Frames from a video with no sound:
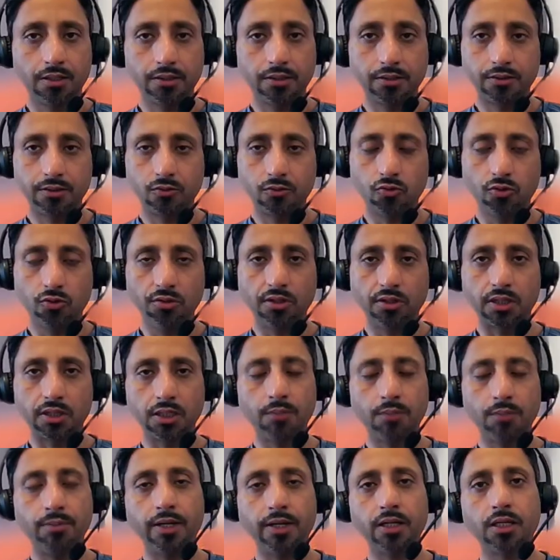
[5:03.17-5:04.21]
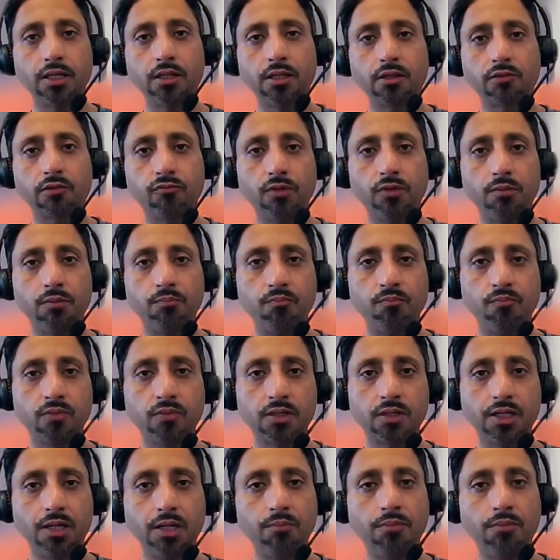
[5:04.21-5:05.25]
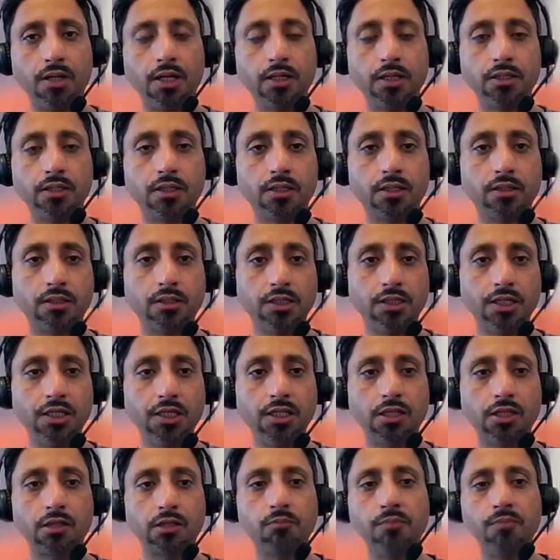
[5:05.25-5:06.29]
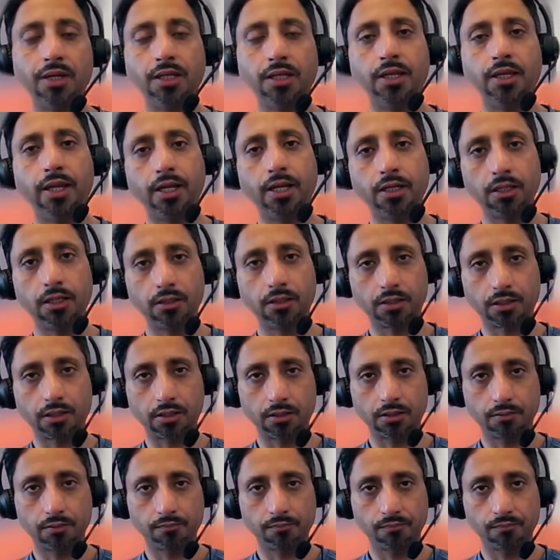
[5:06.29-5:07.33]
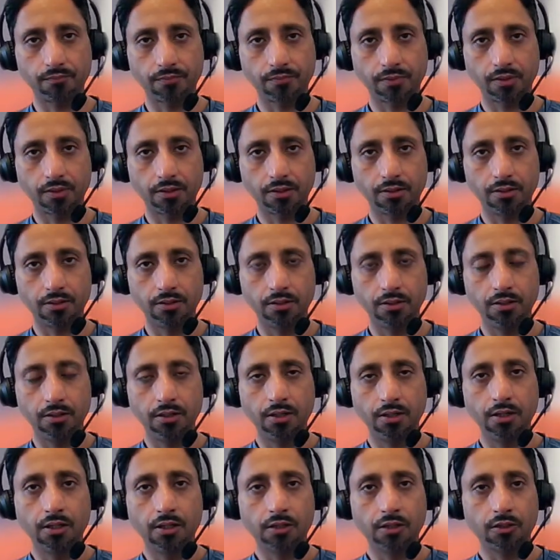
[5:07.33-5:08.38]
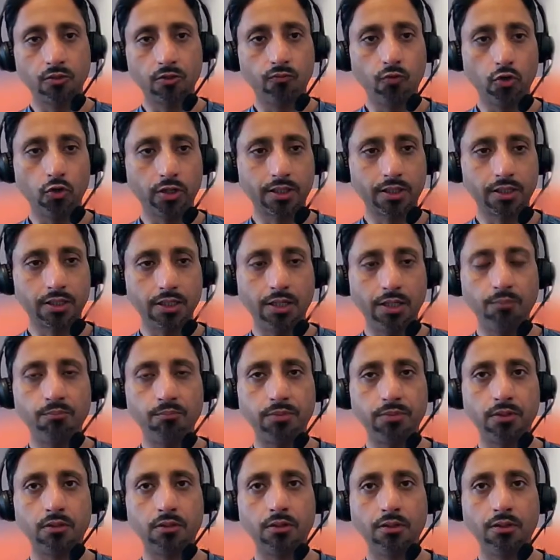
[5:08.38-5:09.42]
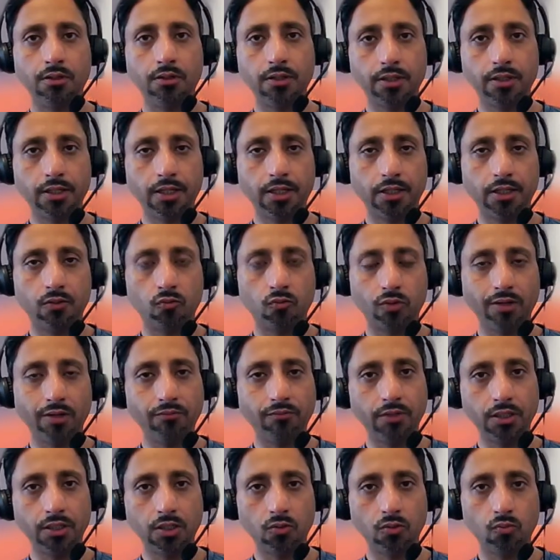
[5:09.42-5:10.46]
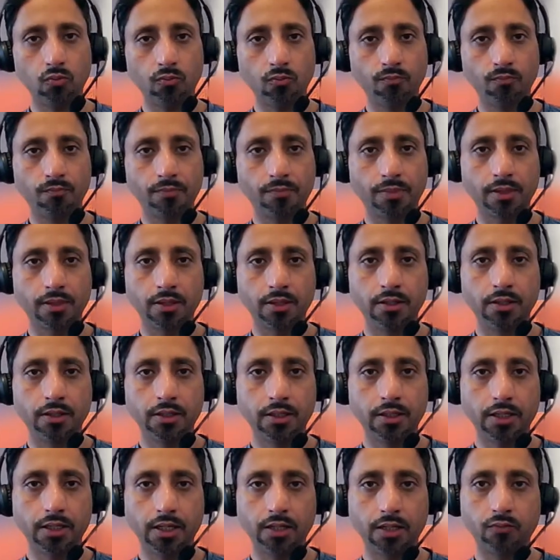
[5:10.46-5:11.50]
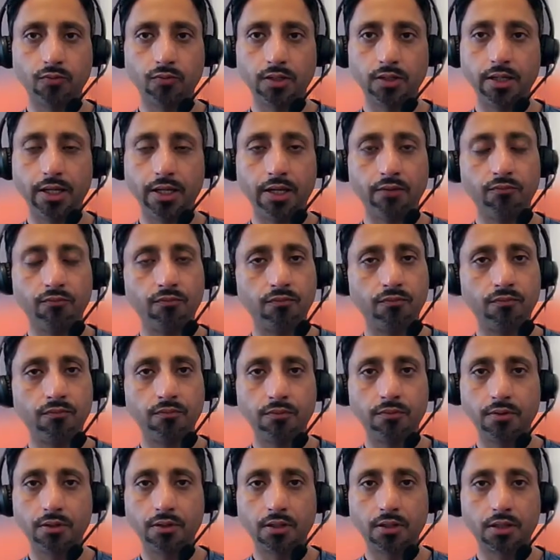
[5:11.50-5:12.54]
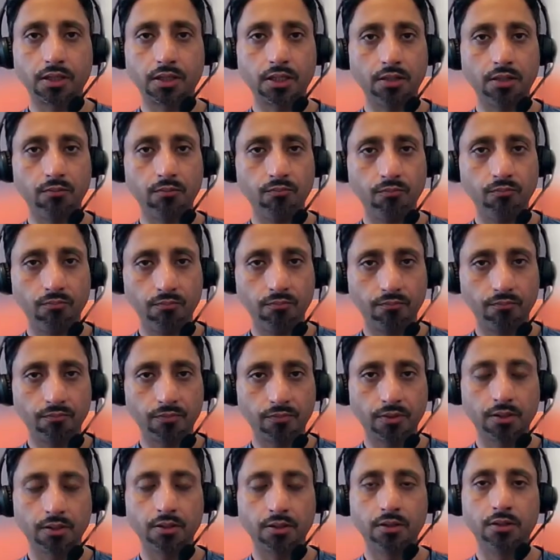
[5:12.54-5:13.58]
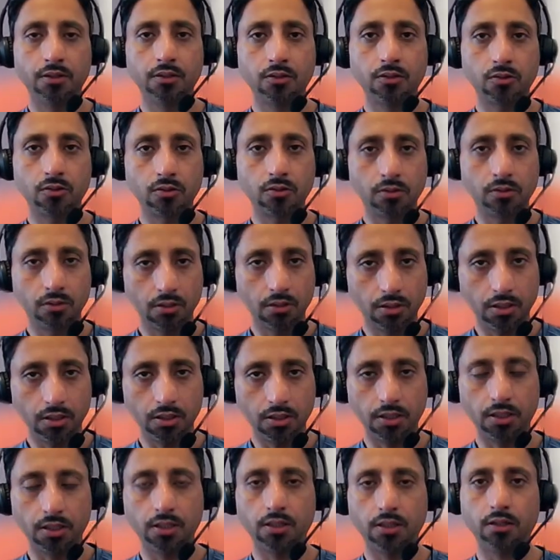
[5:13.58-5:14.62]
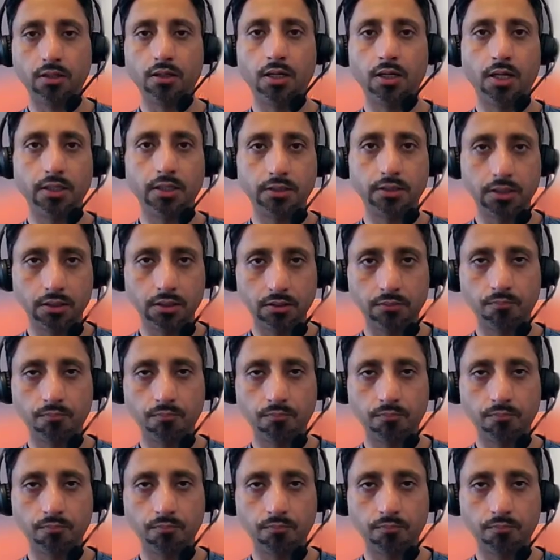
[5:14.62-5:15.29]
those subheadings will come under these main headings. So for example, in revenue, it will have some other